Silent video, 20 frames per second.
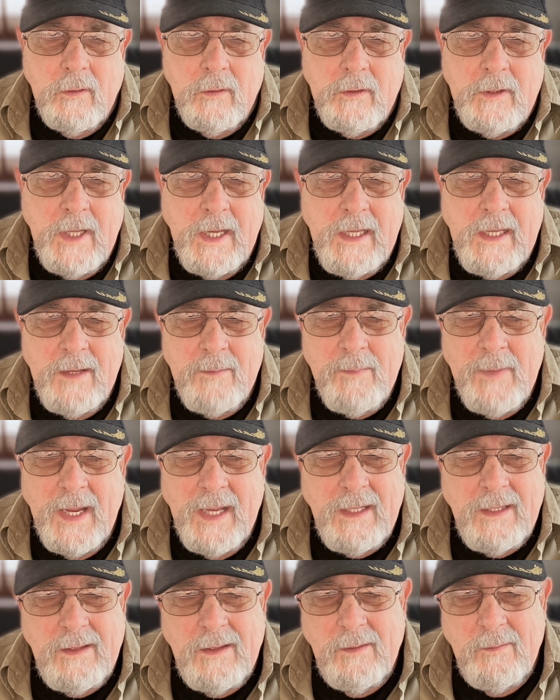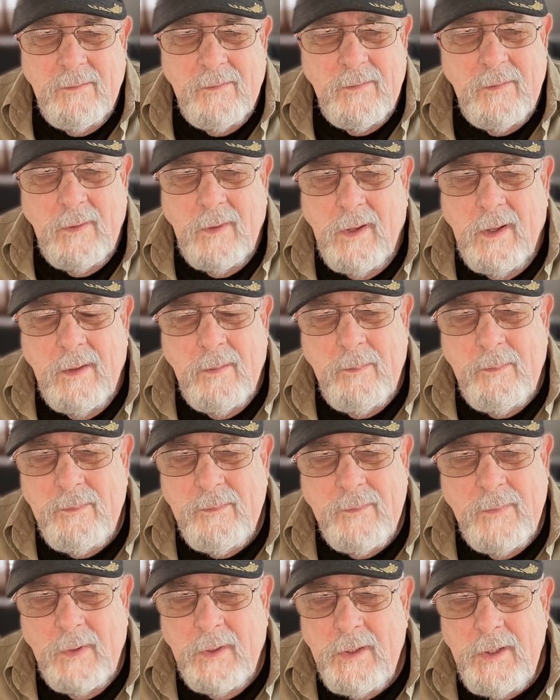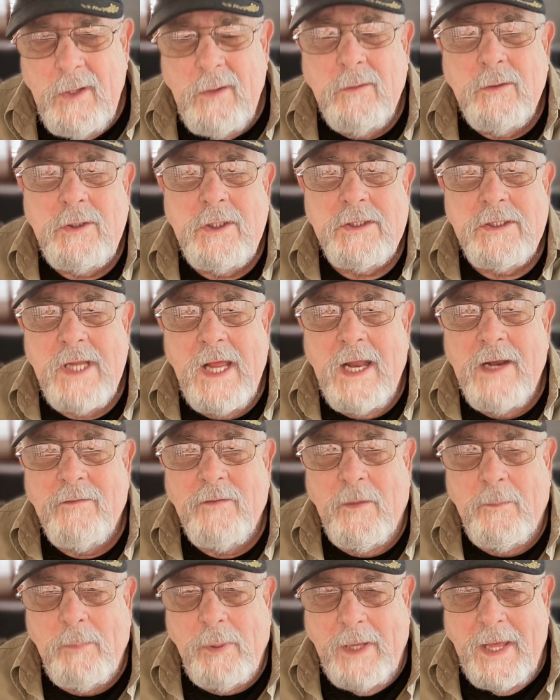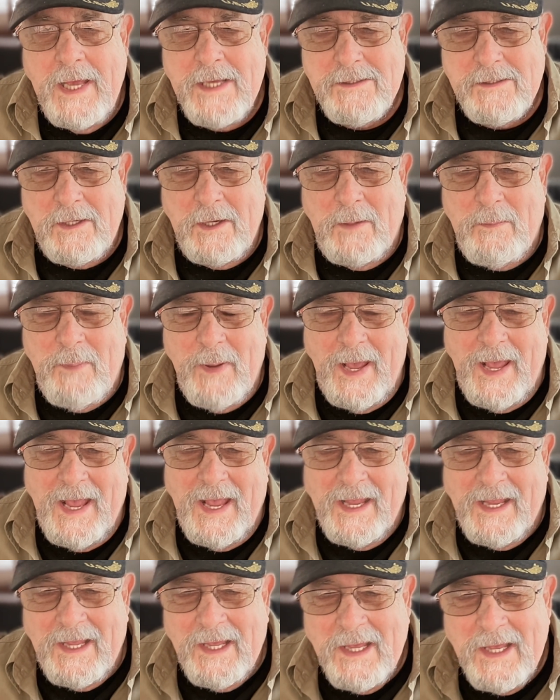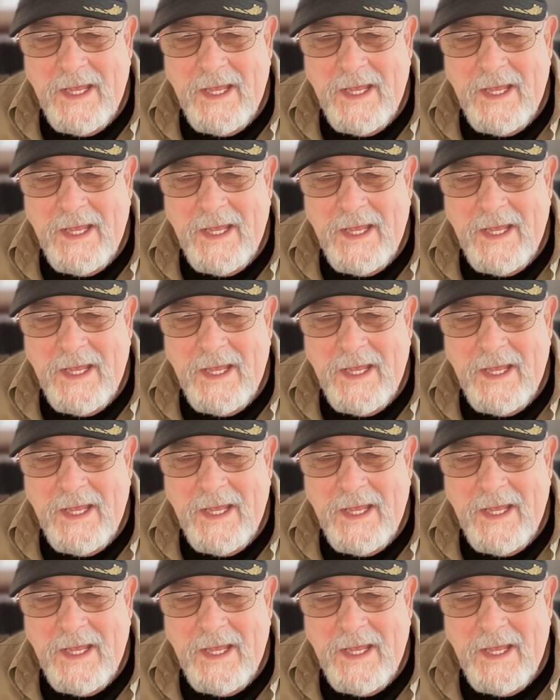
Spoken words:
they can make, just out of a plastic bag,